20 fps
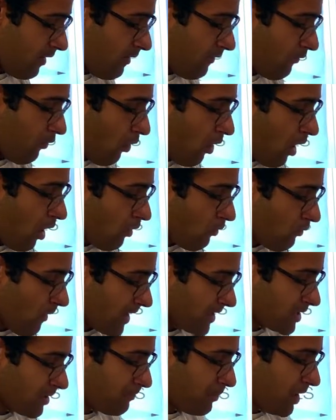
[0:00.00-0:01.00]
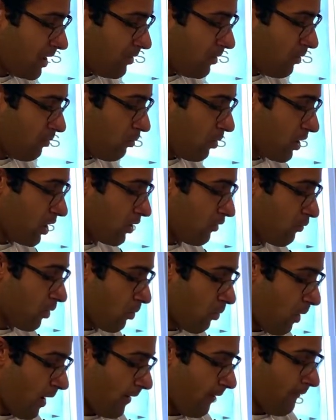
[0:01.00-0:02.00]
For our recipe, we're going to
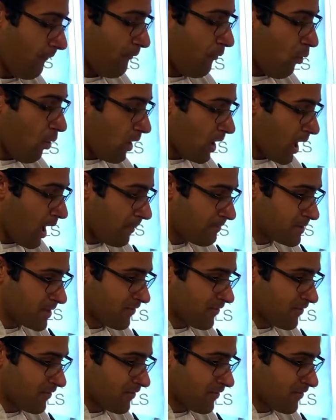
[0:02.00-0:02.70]
require 4 cups of